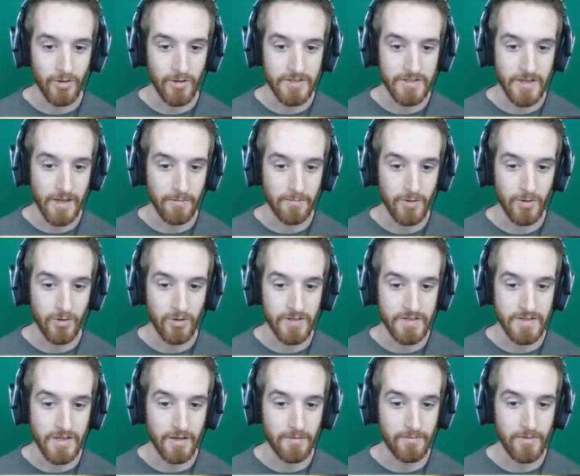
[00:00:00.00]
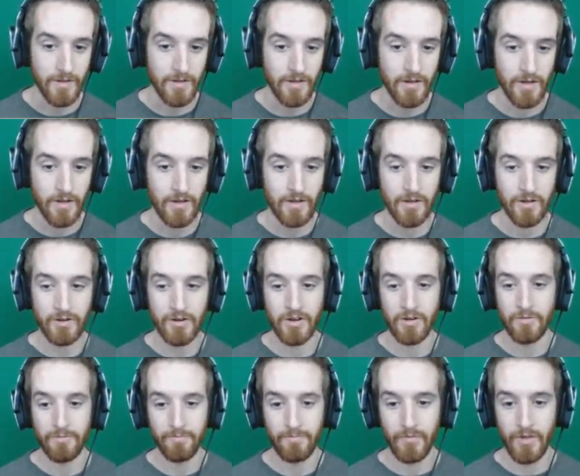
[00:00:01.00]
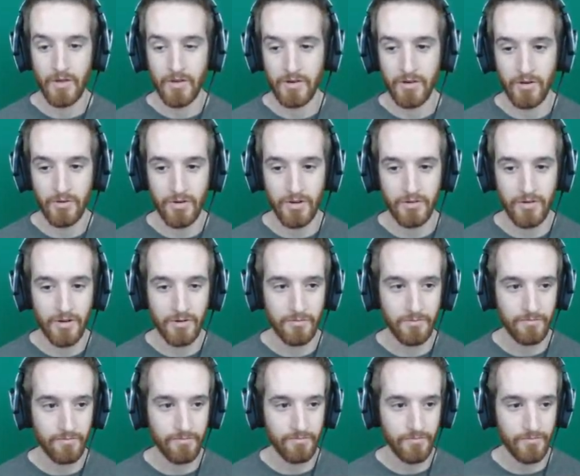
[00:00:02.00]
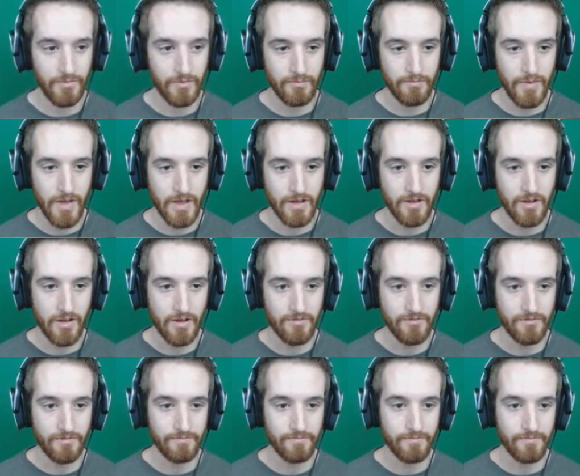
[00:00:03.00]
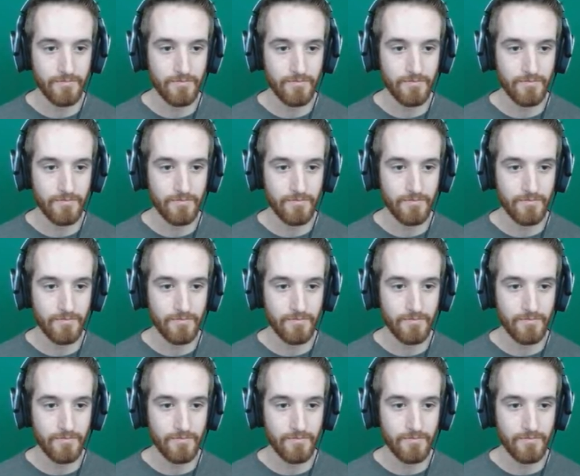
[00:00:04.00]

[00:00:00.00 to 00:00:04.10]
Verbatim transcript: Don't get sniped. Don't get sniped. Oh, no. No, no, no. Back off.